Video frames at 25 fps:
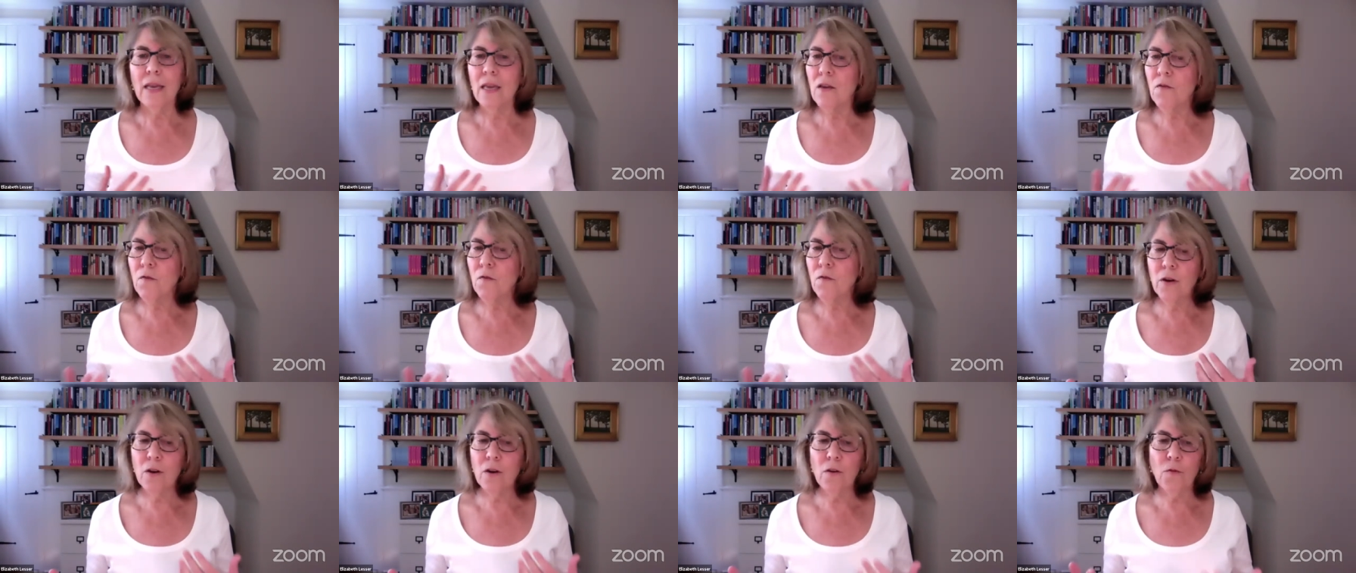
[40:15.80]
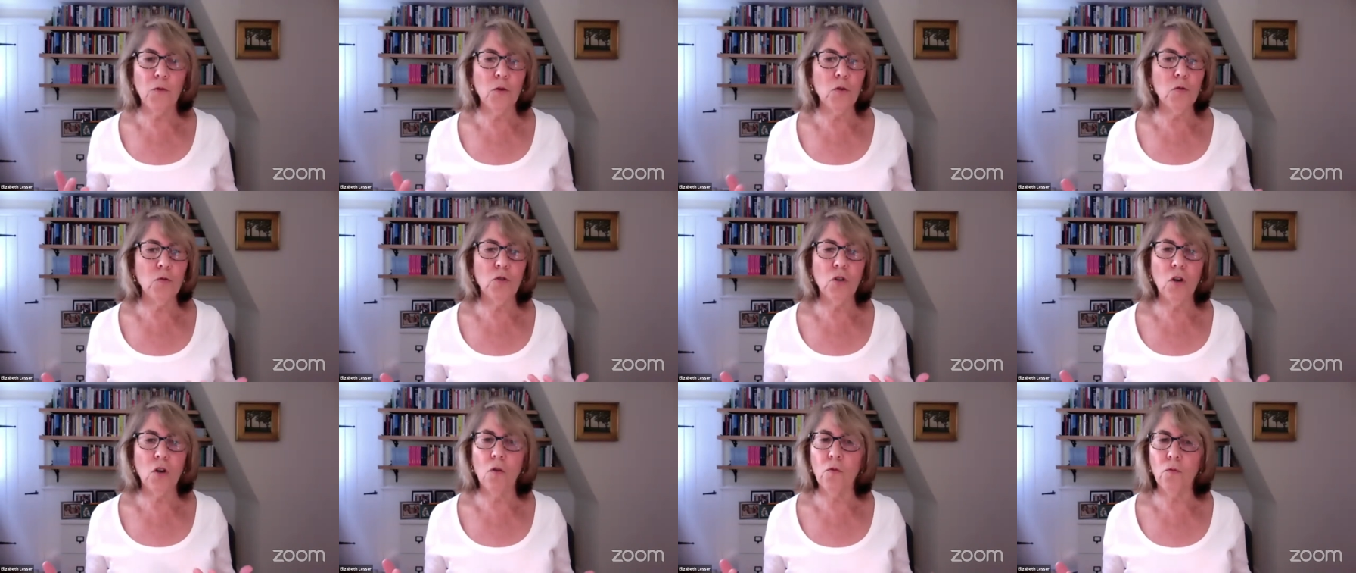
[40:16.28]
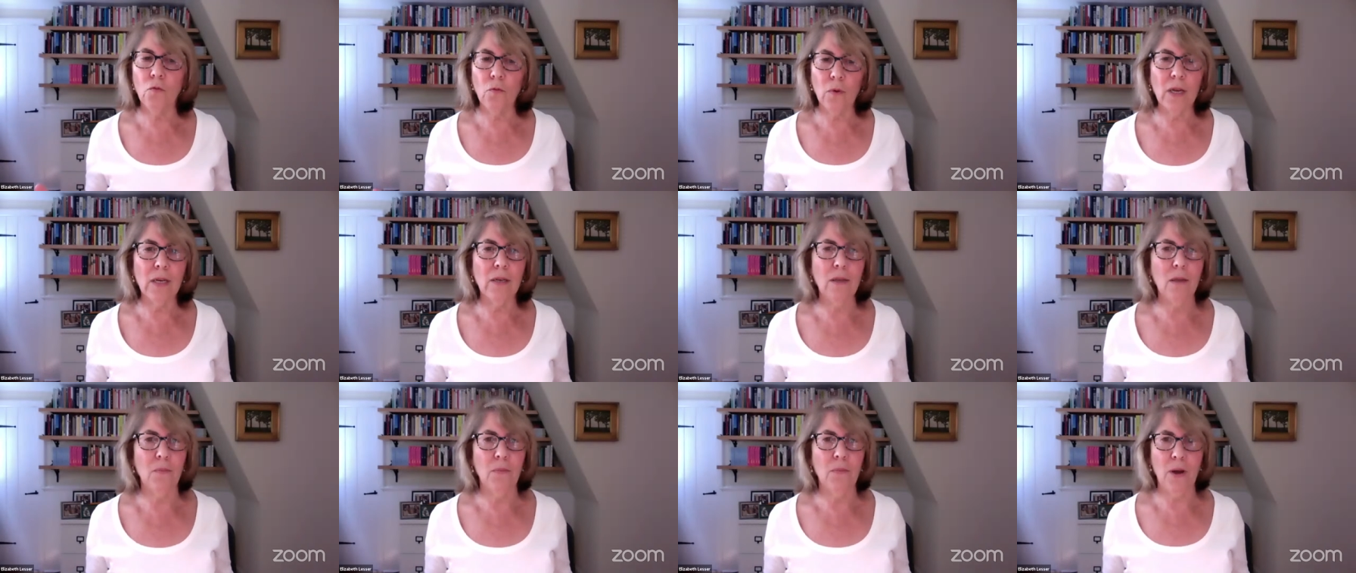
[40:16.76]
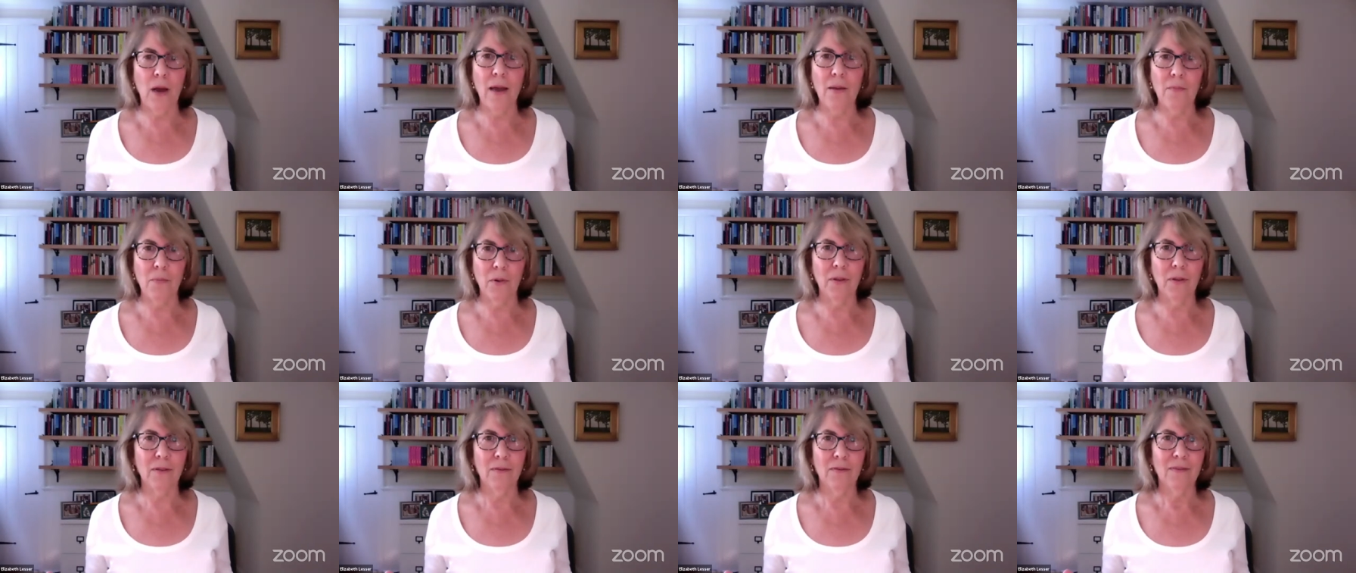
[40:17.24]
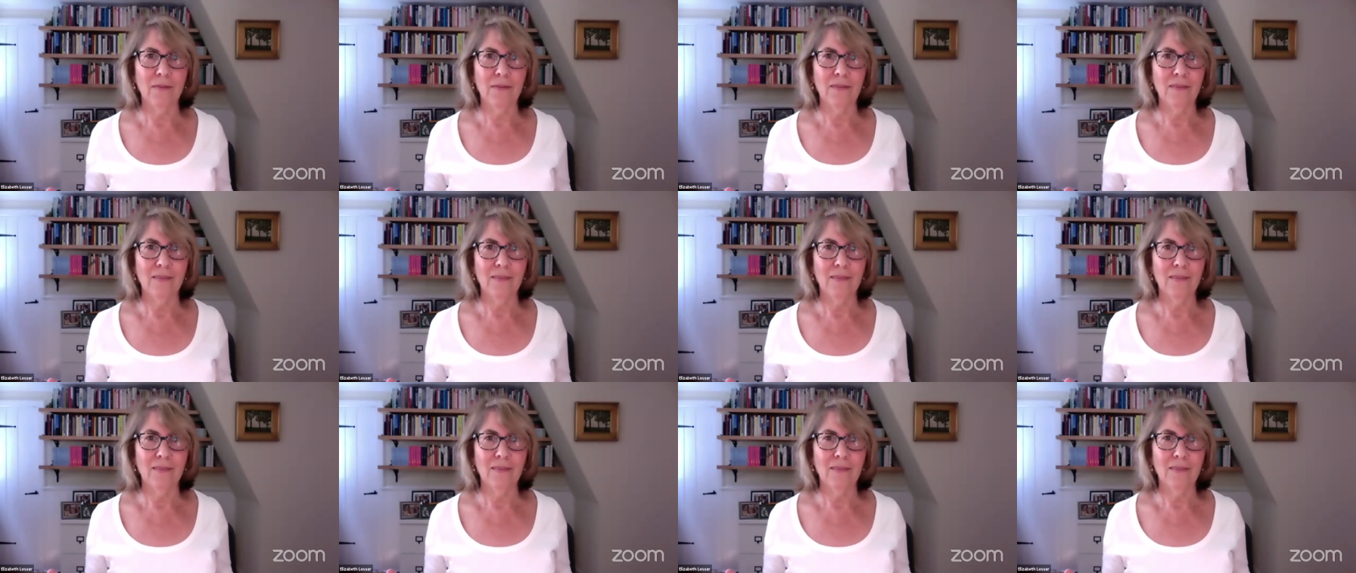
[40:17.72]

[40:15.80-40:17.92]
even if you don't read the Bible.